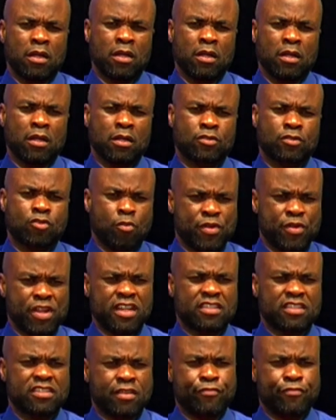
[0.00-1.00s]
he told me
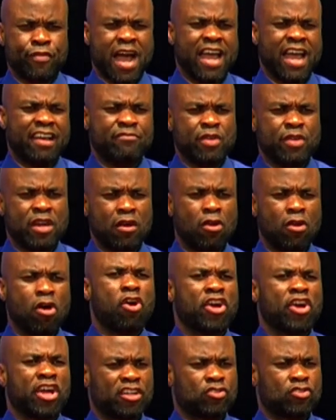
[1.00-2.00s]
this I have been
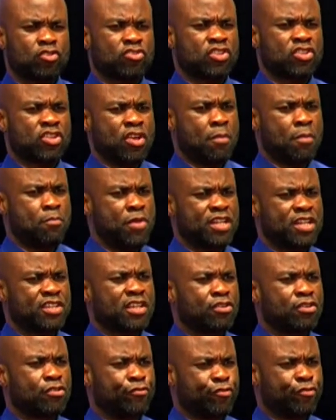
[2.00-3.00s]
longing to see. I'm meeting
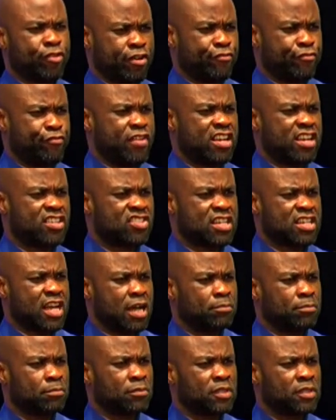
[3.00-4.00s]
you for the first time.